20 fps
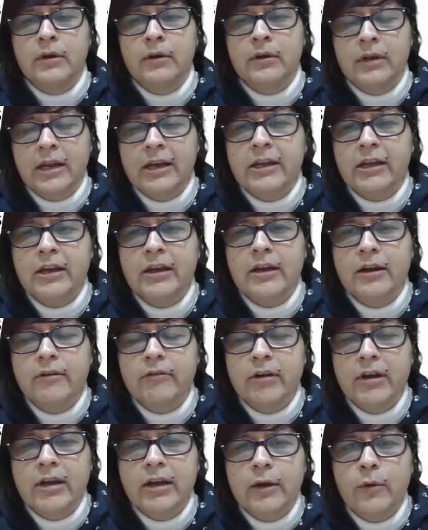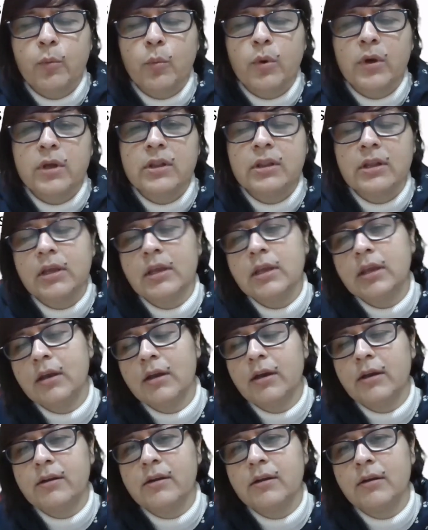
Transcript: In 1901, the